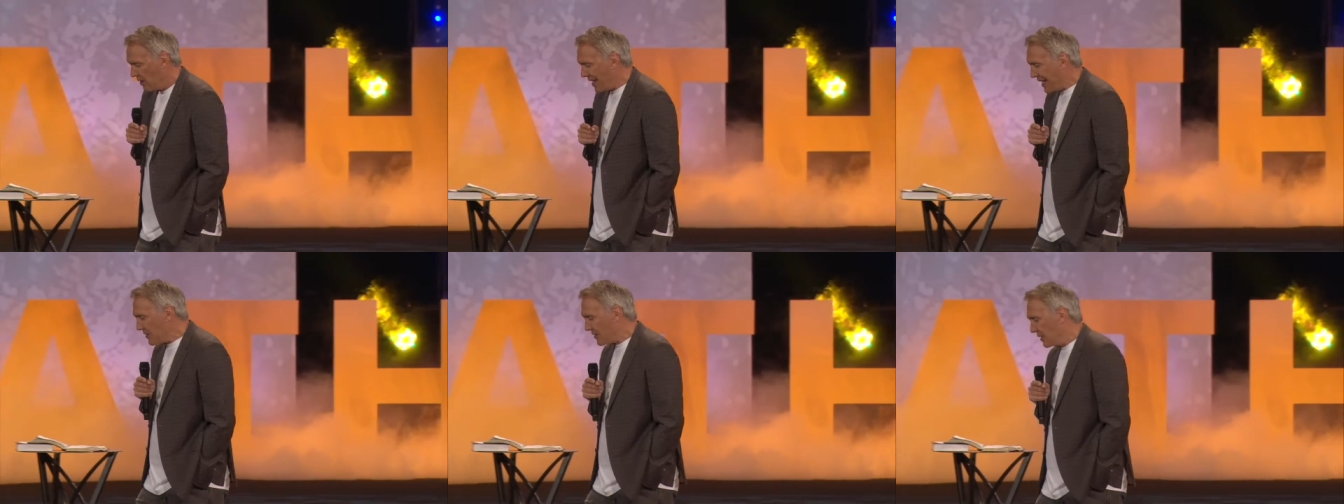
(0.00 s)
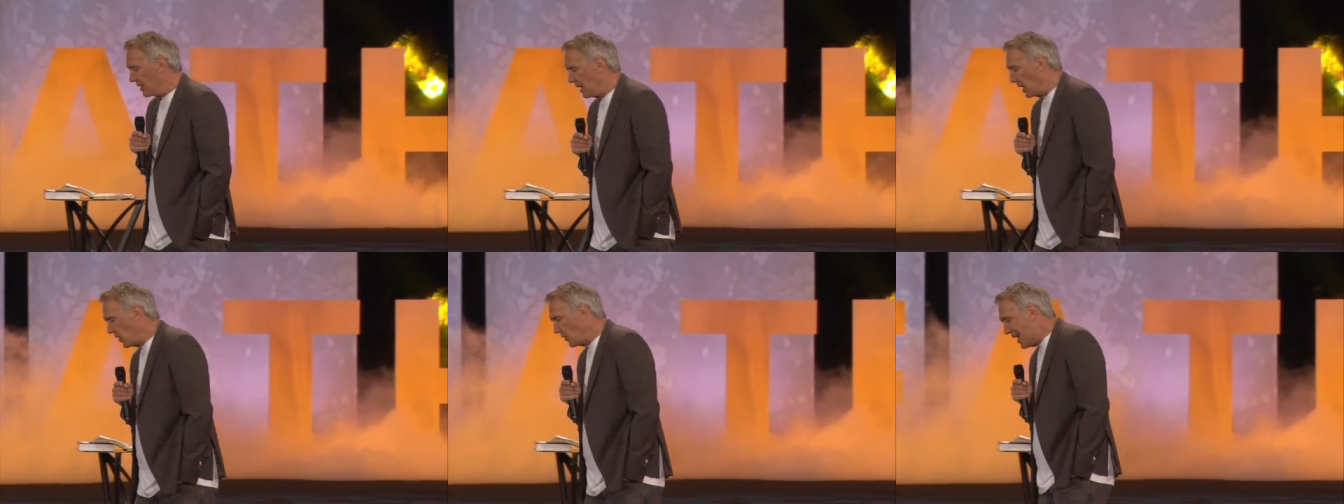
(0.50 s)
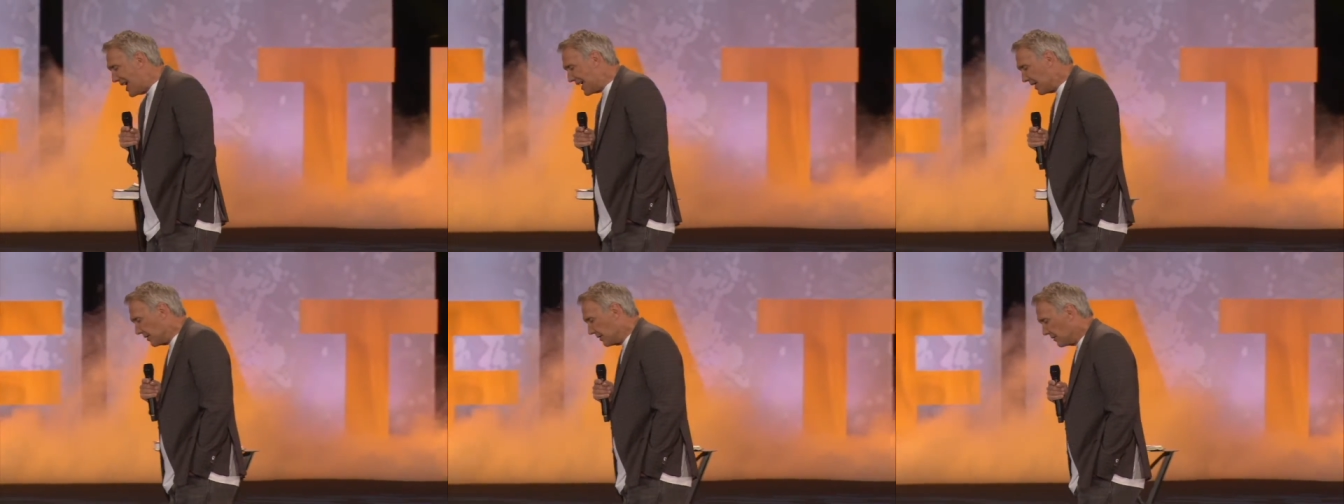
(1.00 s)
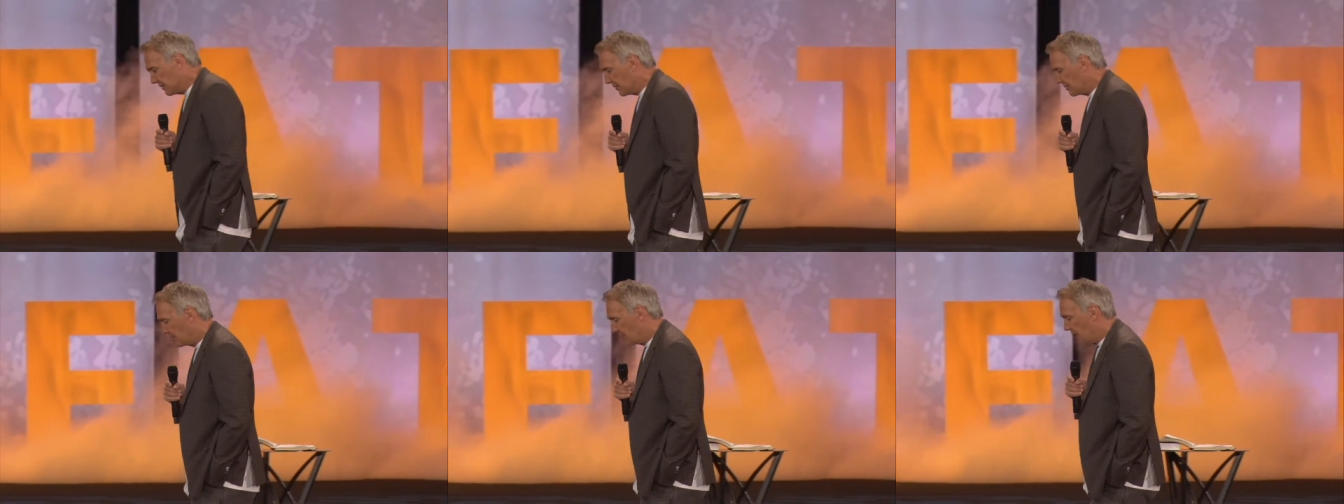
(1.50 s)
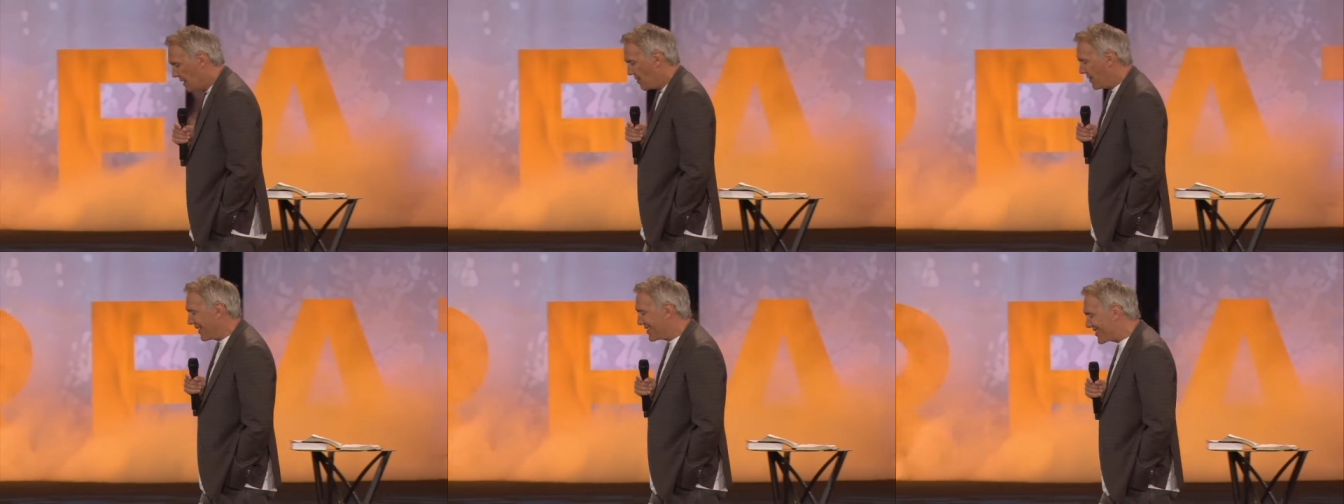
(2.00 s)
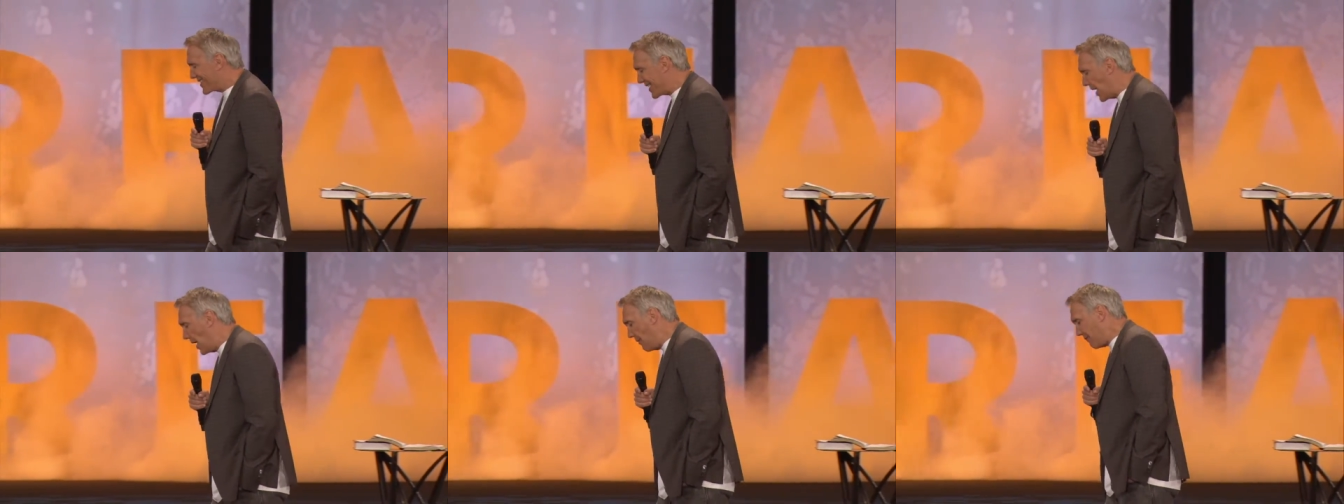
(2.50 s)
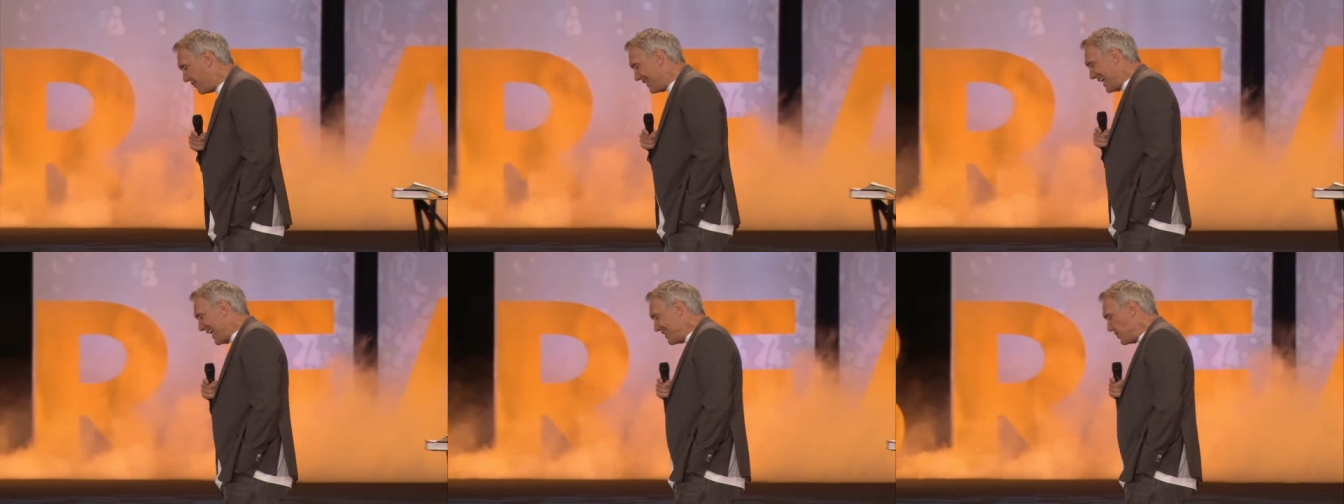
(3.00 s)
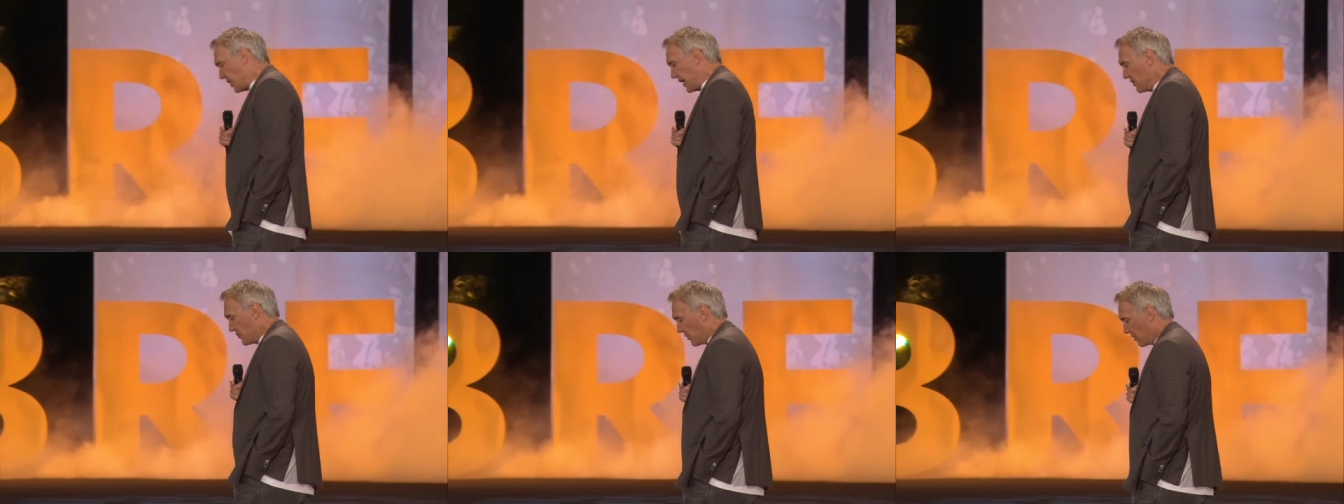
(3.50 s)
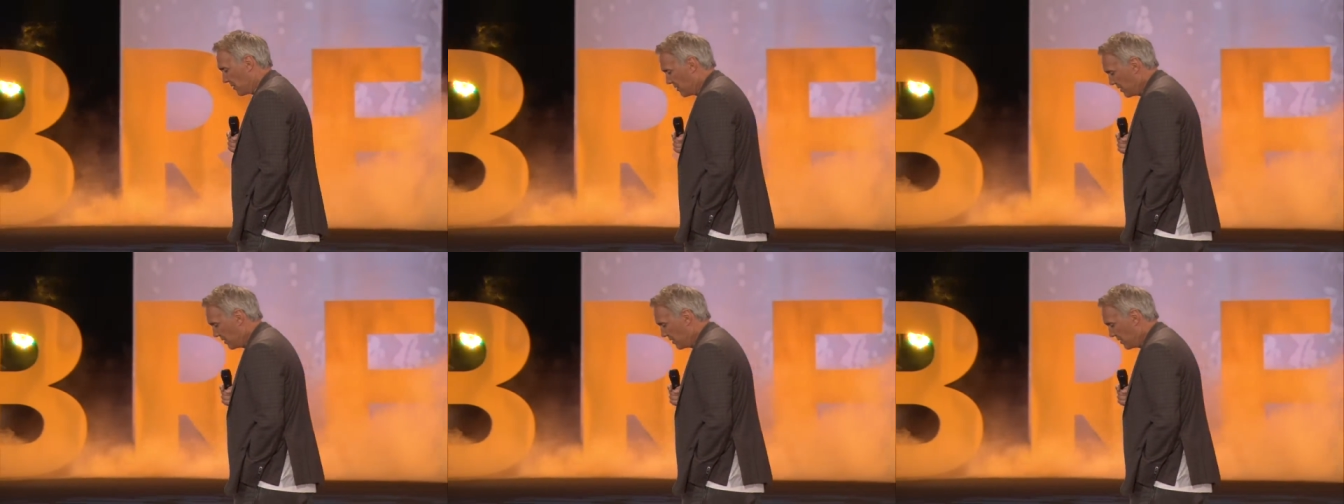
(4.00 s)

that is a lion, that's tough and tender,